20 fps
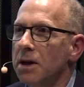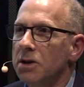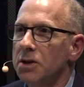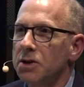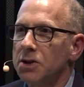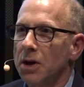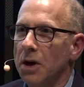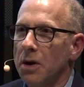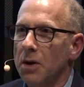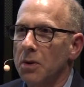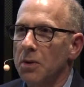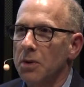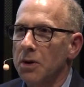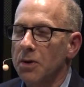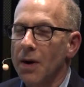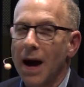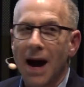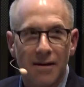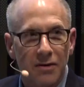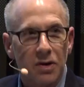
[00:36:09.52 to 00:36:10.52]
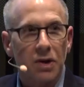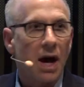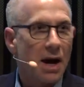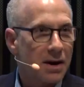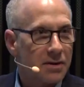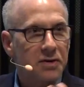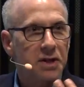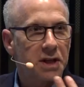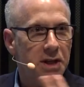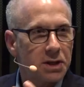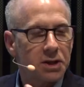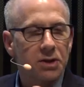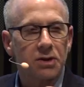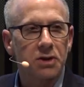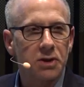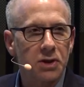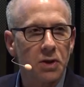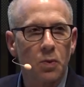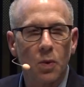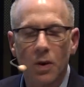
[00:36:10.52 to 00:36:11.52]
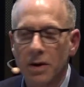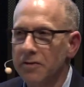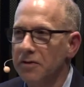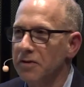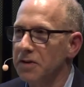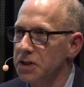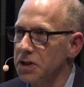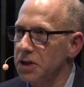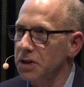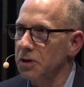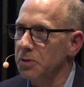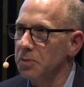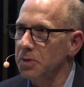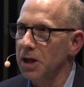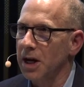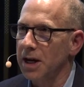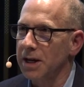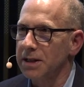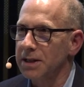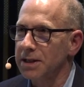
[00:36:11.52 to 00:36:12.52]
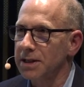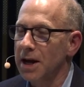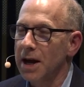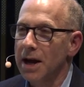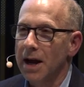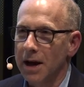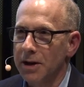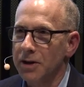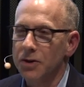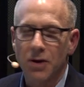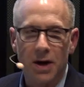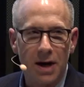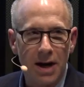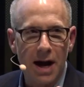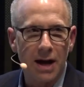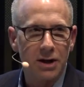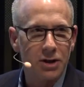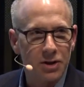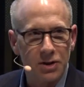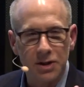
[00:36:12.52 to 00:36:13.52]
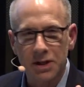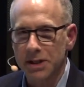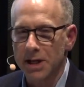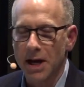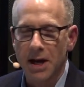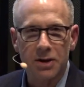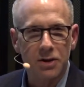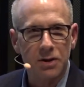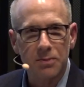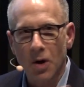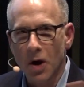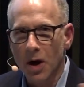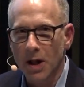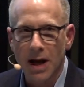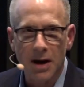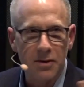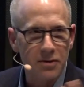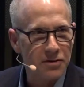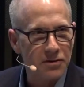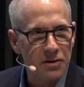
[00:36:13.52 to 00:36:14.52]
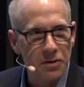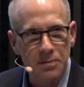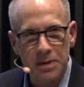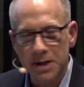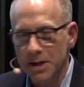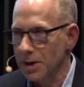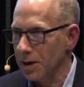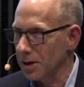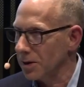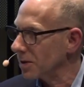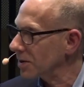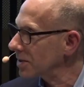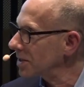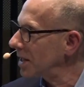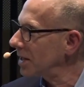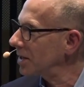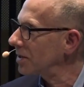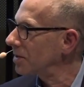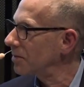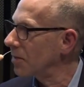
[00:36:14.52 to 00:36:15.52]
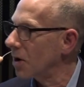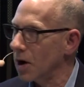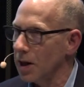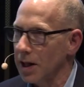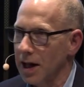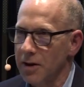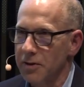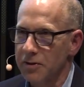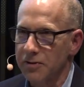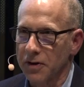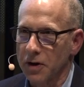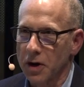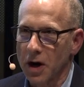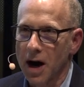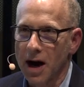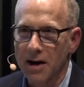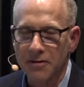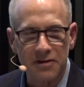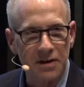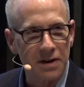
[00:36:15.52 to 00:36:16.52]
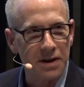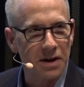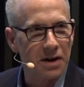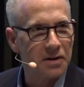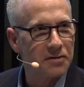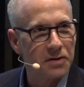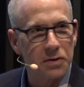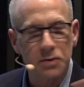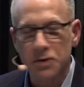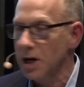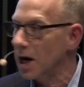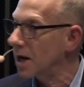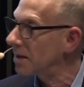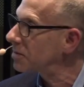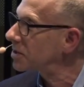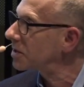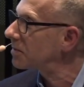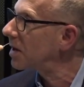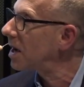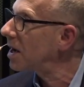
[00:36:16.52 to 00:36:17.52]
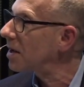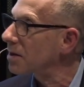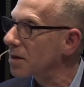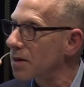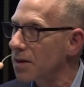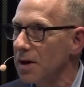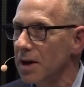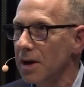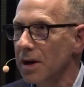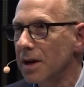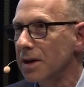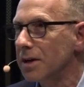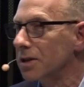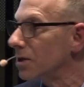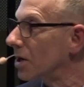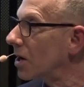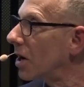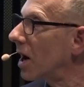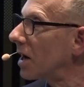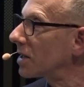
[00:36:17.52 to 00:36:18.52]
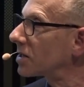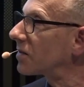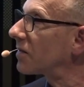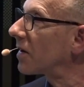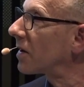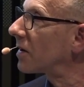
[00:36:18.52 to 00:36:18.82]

So you have a lot of teachers in one physical place, and you can actually take them all out for beer or take them all out for coffee a few times a month. It doesn't cost